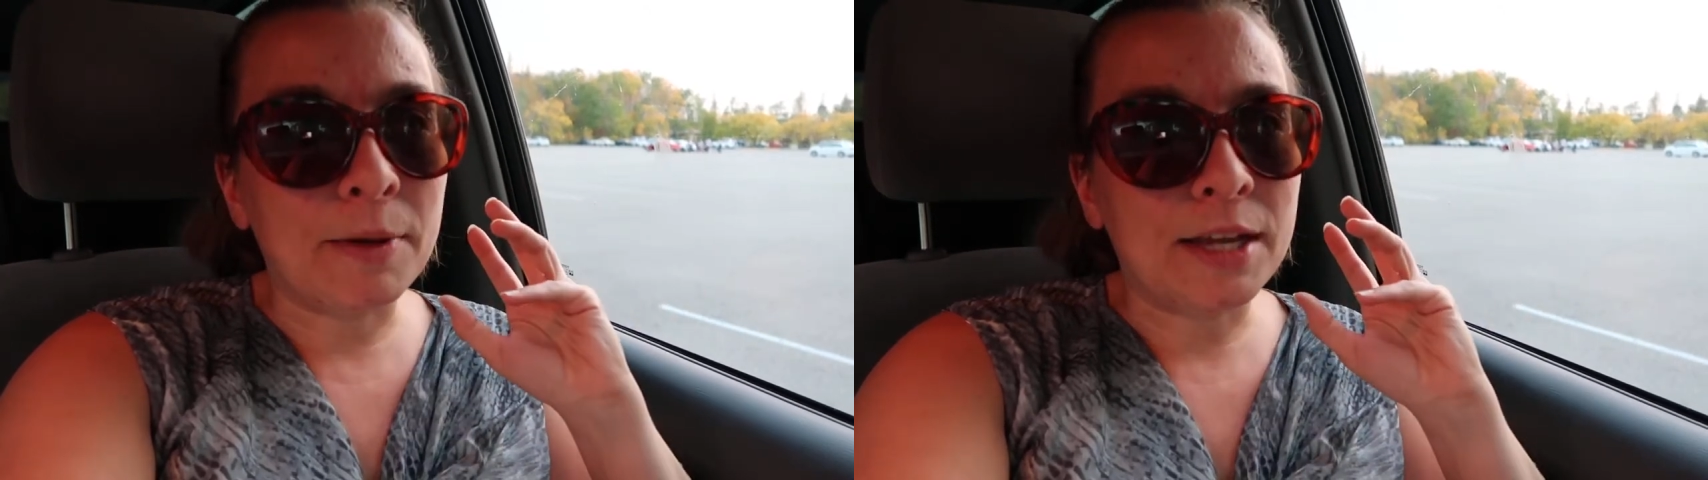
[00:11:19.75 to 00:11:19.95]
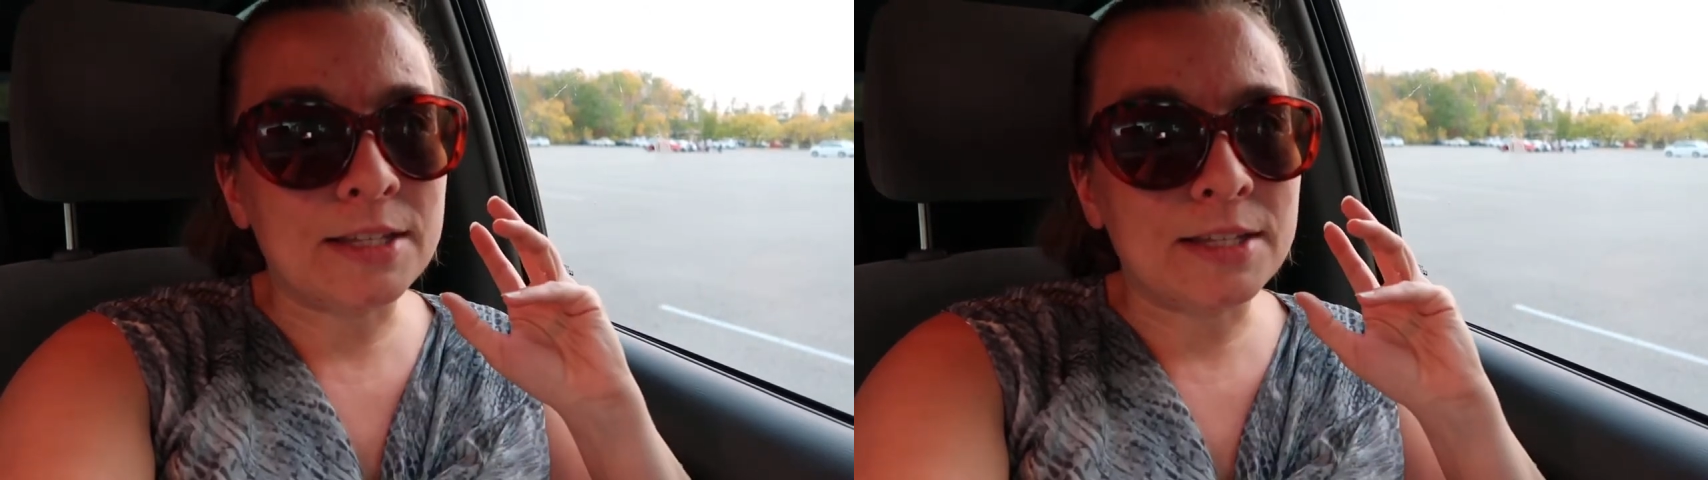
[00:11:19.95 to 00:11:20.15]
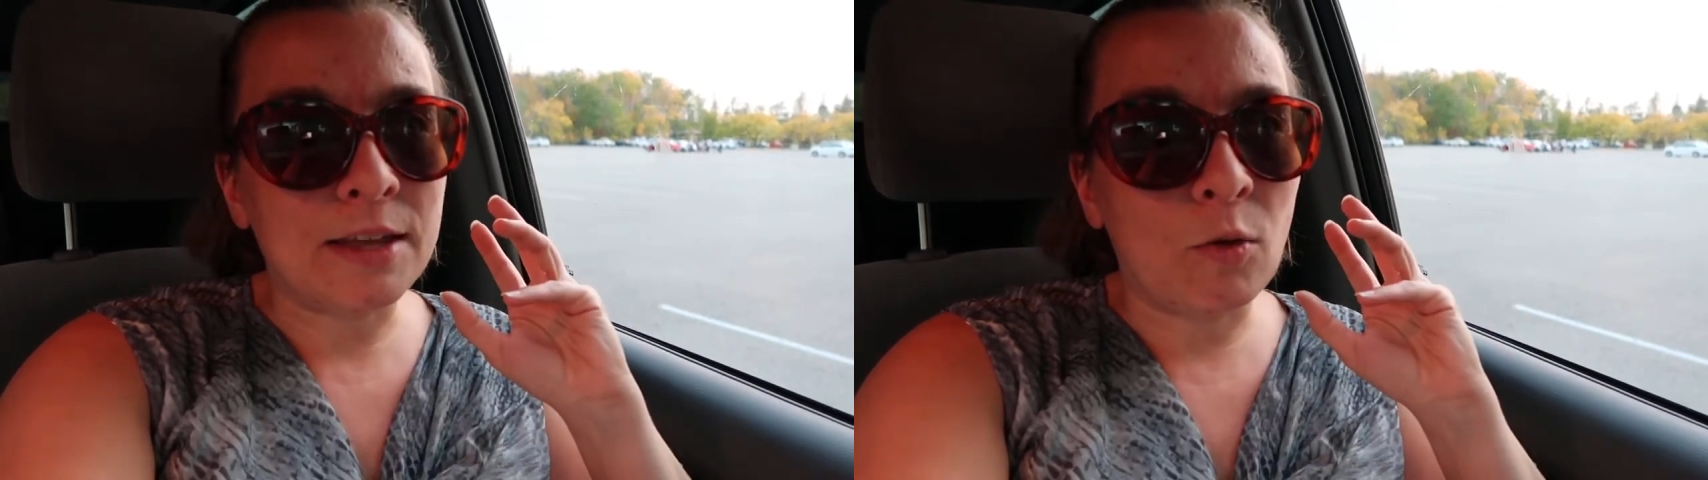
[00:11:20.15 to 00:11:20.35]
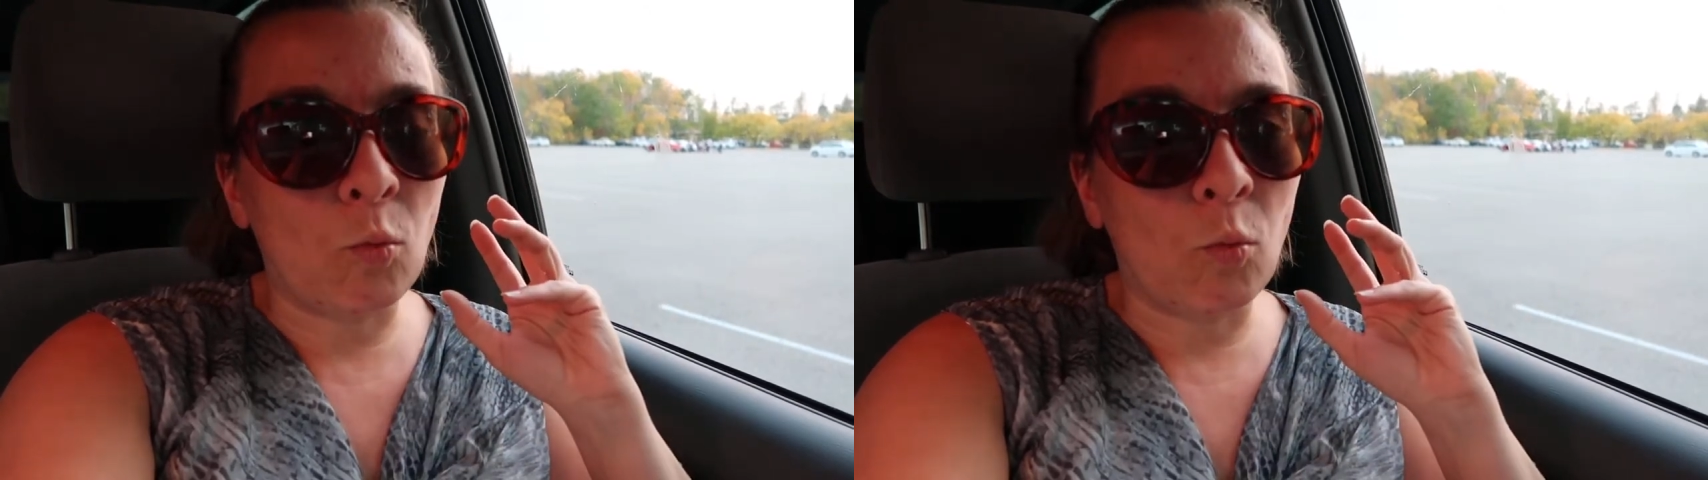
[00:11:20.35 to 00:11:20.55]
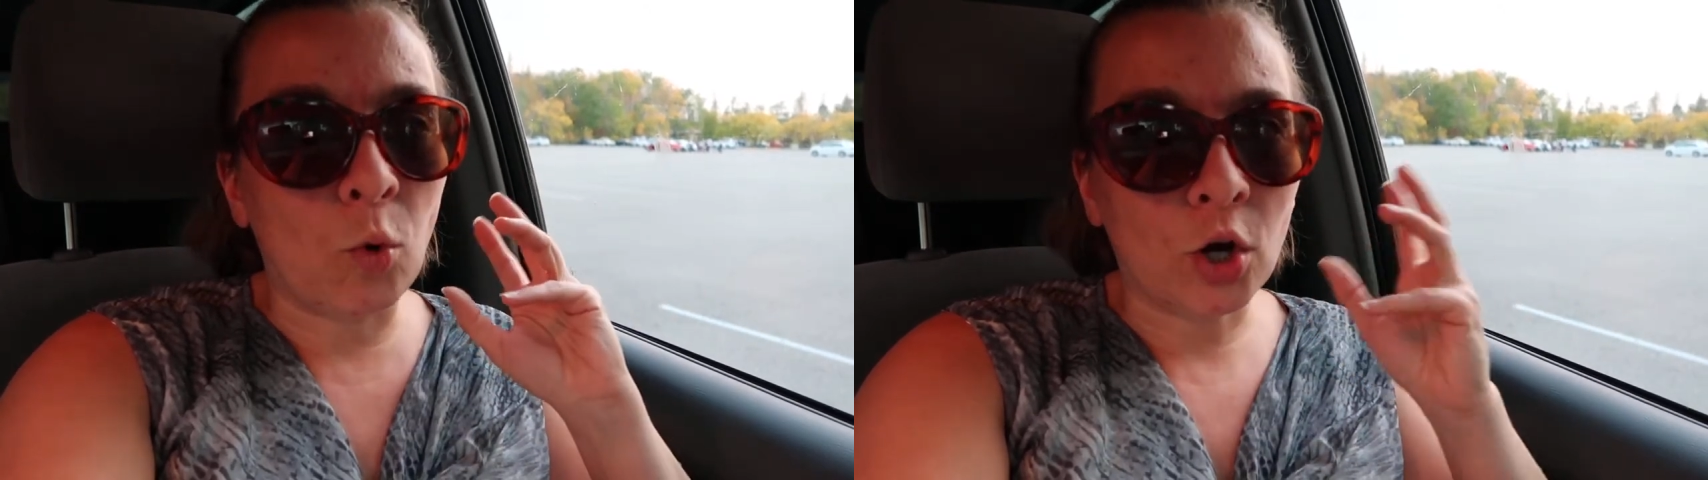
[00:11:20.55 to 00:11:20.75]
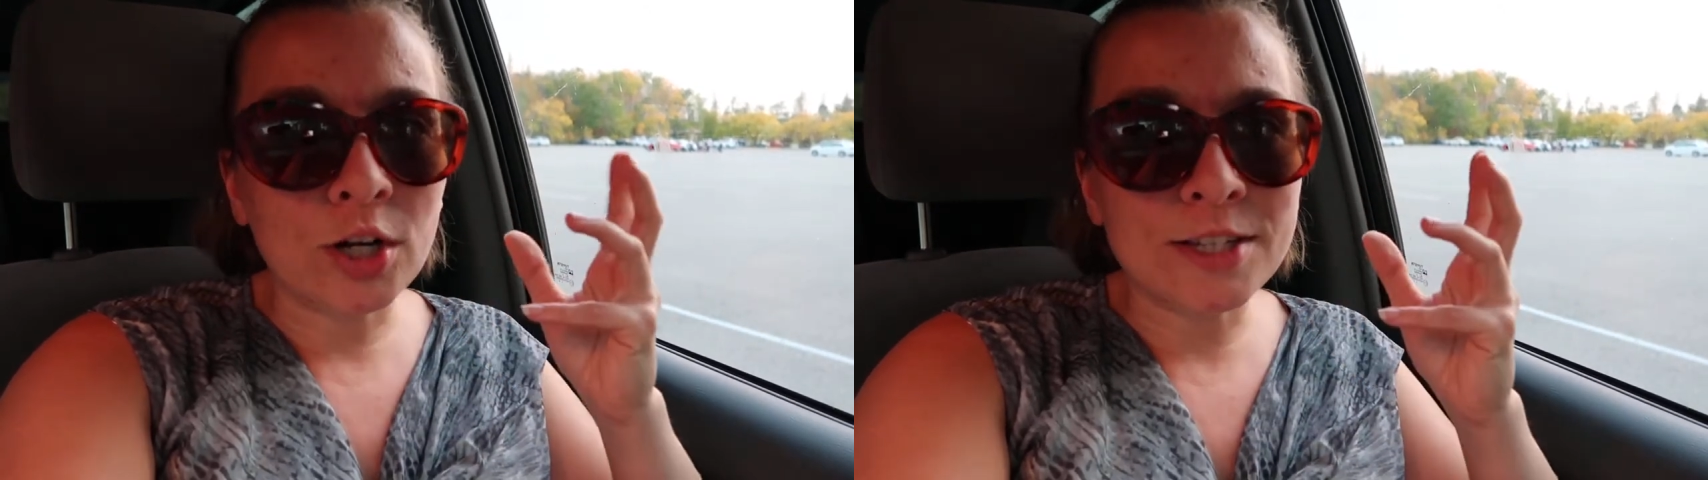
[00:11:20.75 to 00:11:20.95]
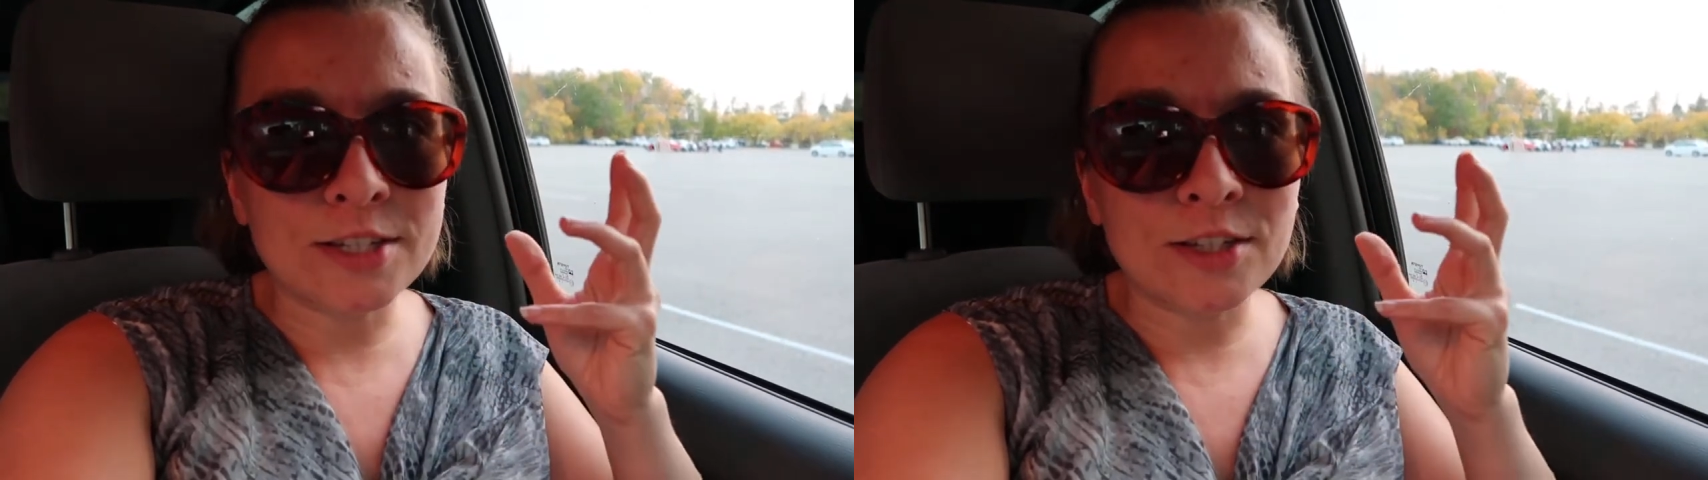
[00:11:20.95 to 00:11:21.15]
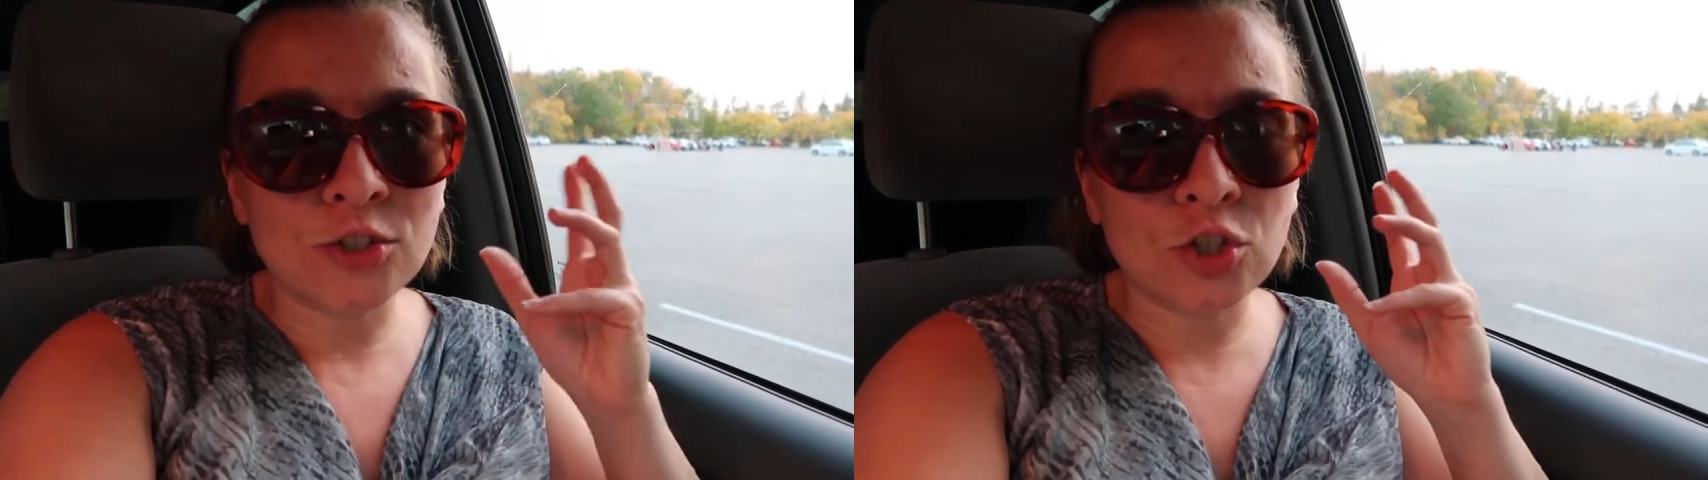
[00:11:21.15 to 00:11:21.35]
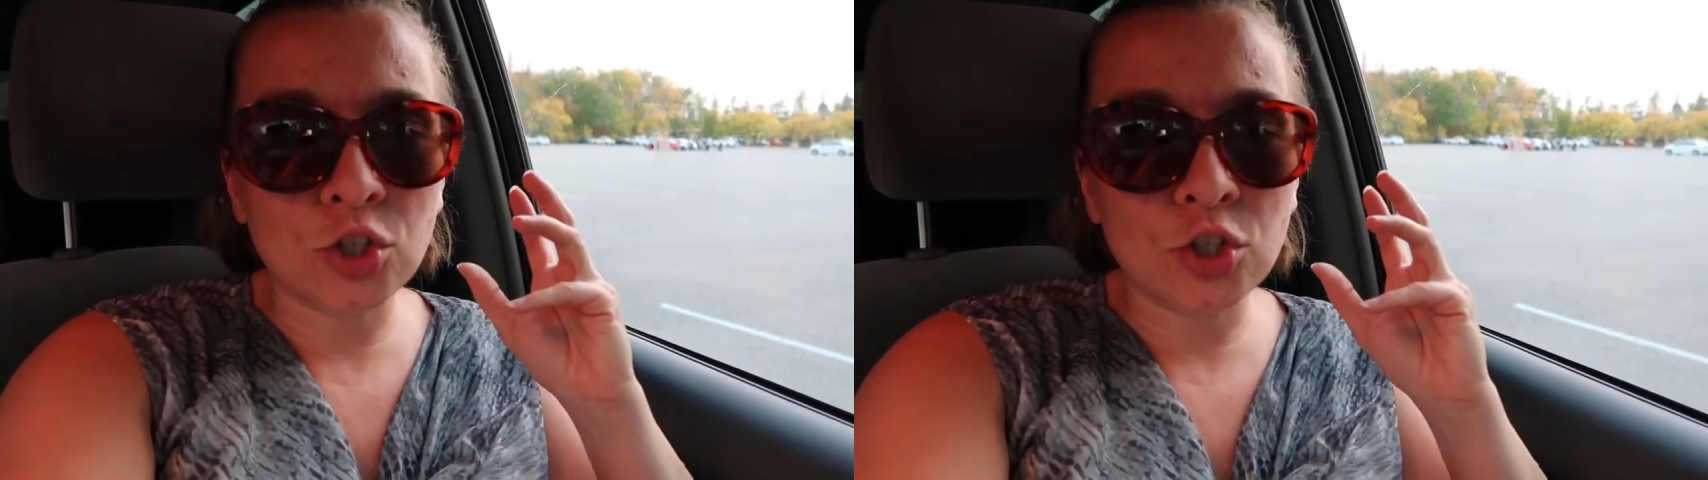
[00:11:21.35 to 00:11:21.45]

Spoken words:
It works